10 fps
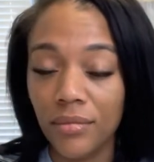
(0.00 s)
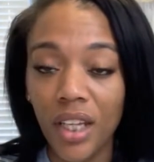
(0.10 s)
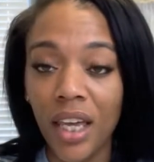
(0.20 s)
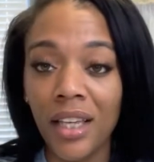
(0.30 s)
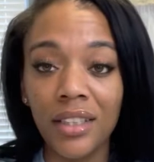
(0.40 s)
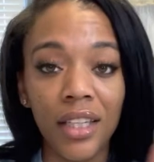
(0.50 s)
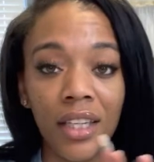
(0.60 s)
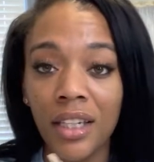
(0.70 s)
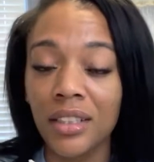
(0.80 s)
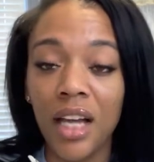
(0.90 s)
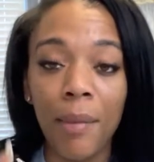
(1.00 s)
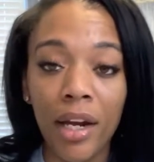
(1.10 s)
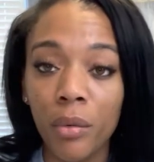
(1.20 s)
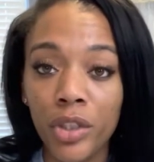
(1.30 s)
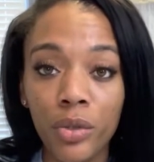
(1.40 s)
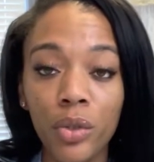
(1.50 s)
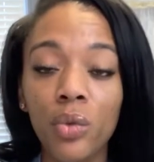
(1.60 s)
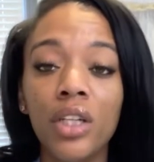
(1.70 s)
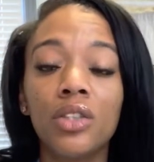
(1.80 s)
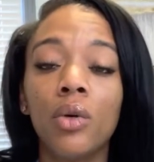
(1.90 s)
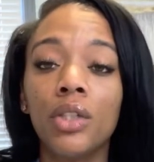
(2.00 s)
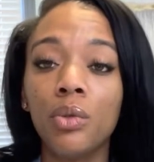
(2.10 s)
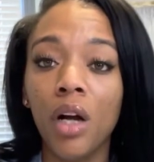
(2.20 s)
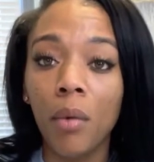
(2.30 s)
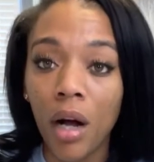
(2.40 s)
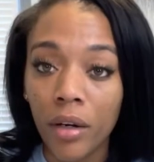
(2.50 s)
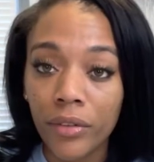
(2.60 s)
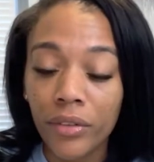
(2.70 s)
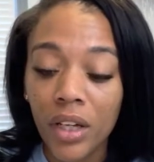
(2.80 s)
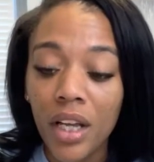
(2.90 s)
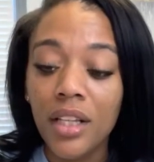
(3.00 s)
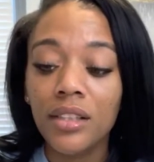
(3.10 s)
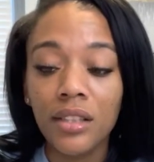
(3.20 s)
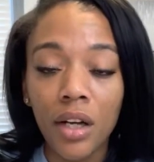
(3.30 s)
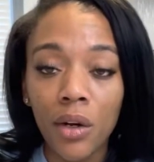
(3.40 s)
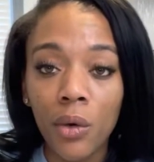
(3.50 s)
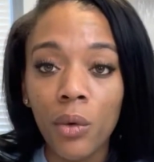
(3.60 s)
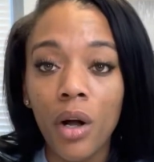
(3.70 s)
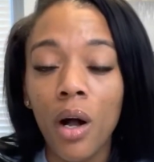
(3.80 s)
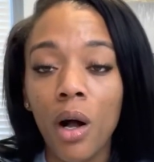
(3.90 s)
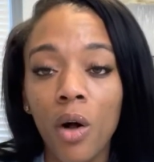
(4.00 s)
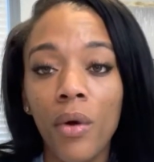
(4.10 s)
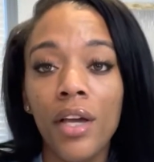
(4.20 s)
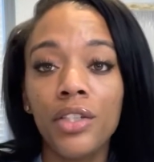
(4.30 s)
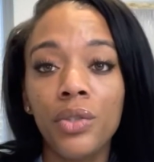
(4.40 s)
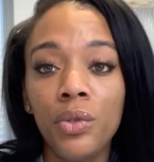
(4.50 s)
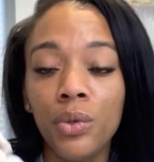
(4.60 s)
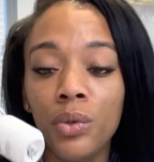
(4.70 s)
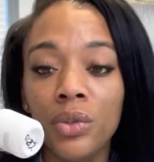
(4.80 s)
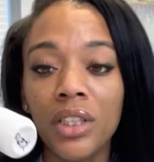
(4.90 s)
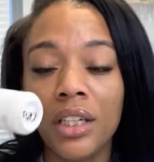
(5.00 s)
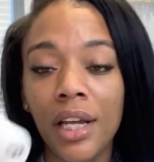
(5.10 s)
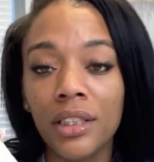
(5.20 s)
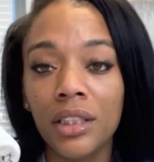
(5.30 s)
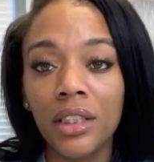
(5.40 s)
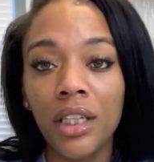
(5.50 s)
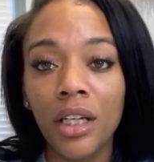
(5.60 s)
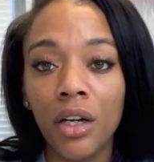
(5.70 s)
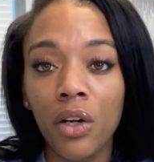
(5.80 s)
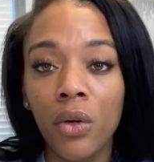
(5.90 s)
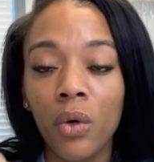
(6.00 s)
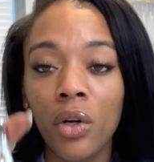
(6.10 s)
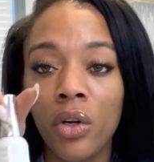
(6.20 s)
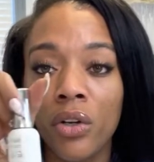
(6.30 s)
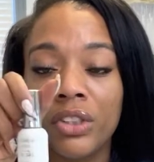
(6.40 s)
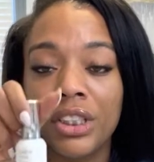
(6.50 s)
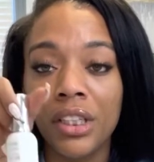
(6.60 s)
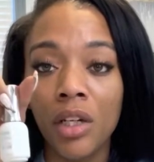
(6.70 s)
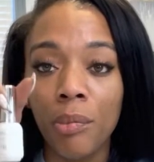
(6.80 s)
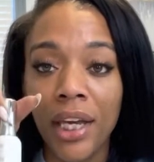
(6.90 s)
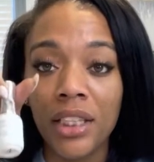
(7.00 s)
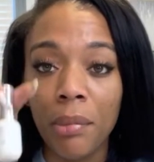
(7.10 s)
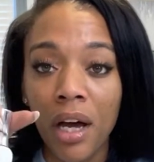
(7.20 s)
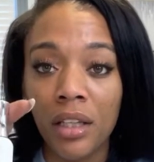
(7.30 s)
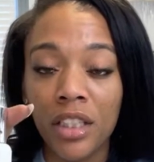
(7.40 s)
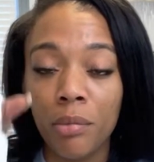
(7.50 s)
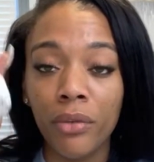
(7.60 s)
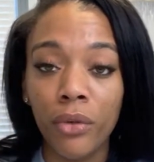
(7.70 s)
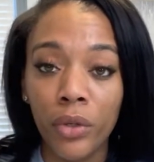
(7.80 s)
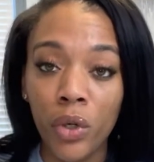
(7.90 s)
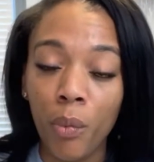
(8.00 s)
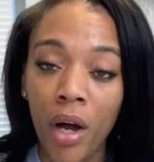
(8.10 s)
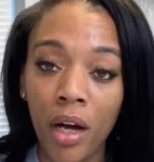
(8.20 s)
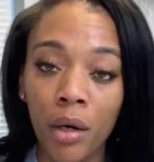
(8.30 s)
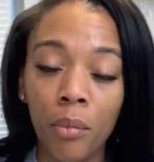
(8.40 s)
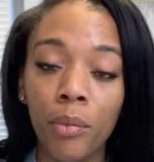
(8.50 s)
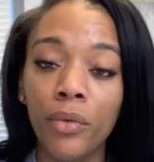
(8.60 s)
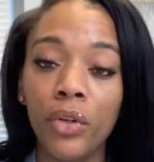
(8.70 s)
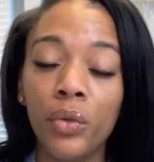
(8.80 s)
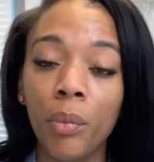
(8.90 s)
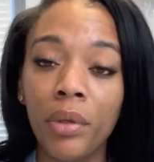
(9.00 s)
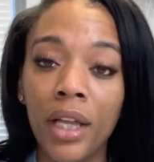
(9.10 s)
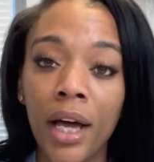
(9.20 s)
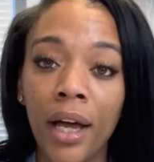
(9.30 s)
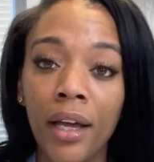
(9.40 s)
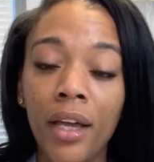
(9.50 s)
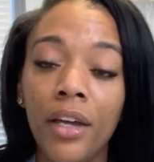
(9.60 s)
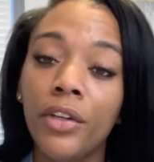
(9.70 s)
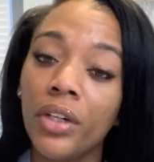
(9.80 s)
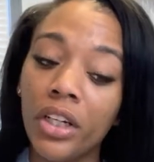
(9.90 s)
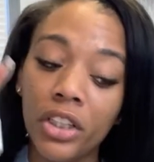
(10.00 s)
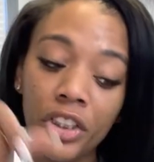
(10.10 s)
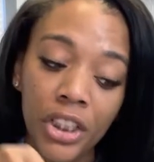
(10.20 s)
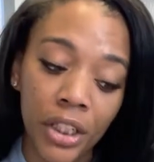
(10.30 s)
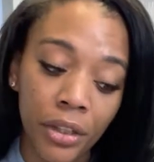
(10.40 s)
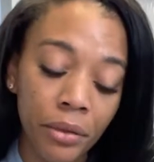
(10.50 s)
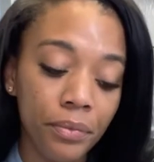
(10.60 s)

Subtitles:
It does not matter what you do, it's going to come off. So always use a nice little thin coat of gel based polish before you apply your color gel.